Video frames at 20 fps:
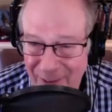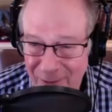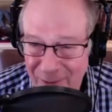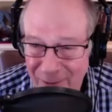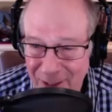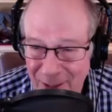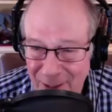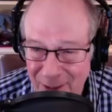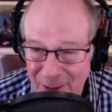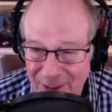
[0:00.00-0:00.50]

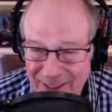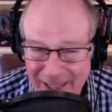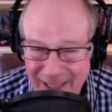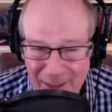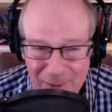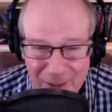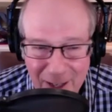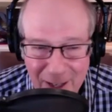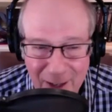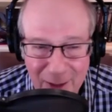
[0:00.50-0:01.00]
you're in
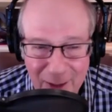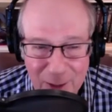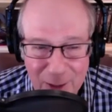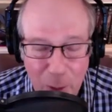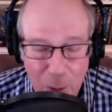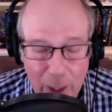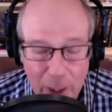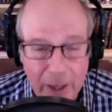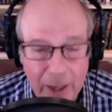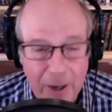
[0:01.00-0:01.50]
safe
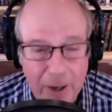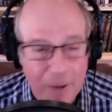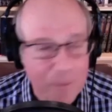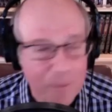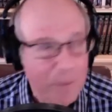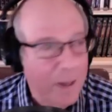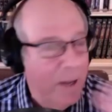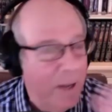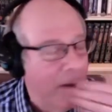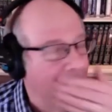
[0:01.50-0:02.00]
territory here.
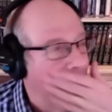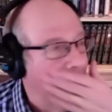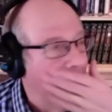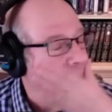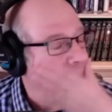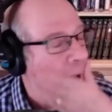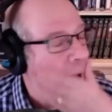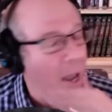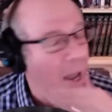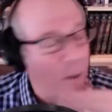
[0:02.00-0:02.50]

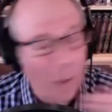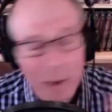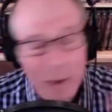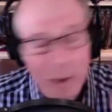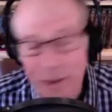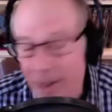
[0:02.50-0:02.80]
It was